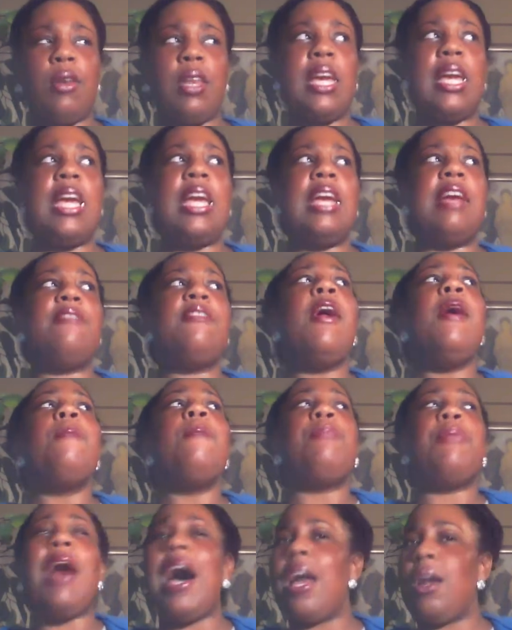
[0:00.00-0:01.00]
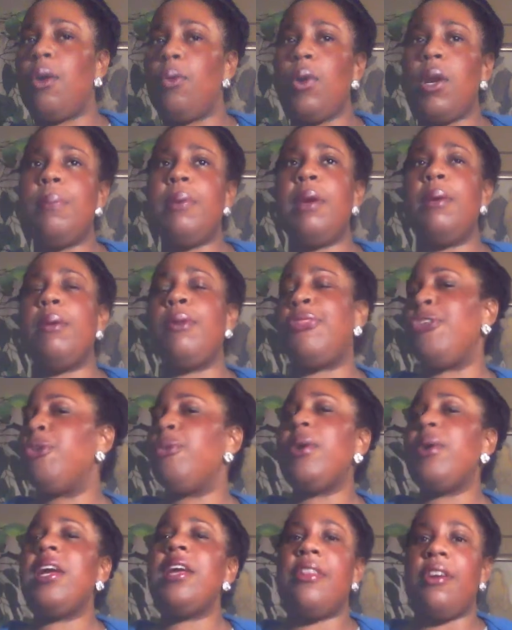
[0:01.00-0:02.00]
leave. I don't want to be with
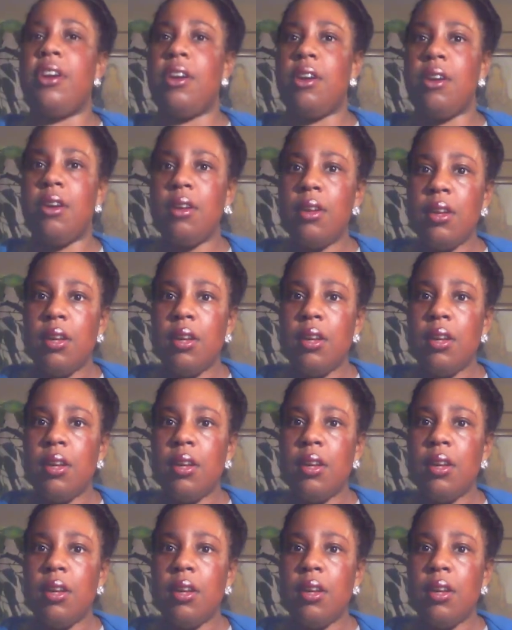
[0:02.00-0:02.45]
you either.